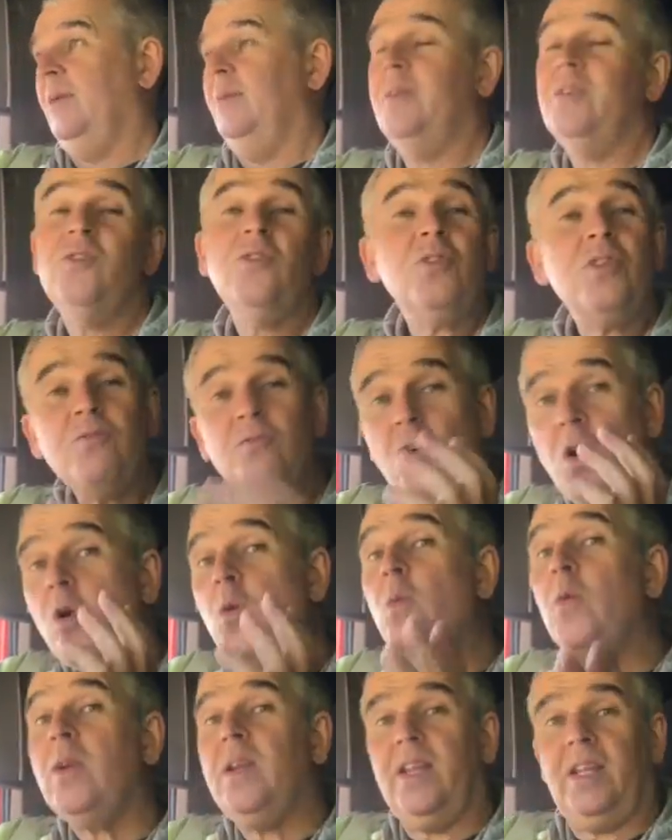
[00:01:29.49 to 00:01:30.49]
There's nothing
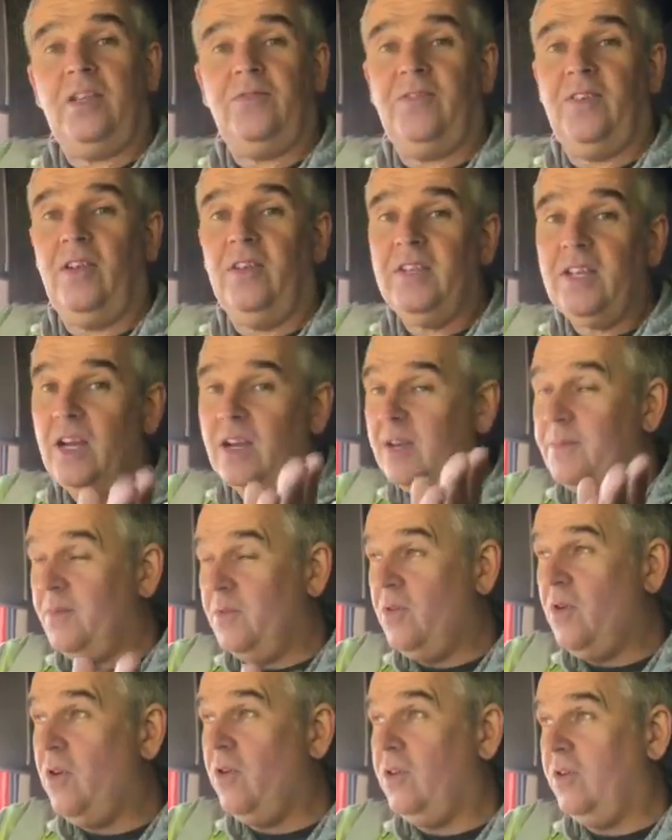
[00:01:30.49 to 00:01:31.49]
wrong with Lichfield, don't get
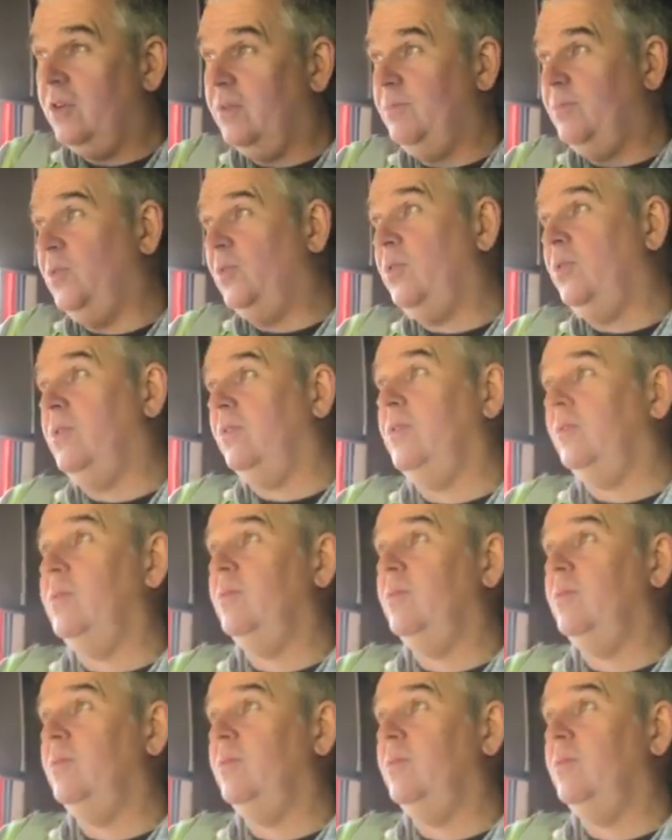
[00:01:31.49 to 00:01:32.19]
me wrong, but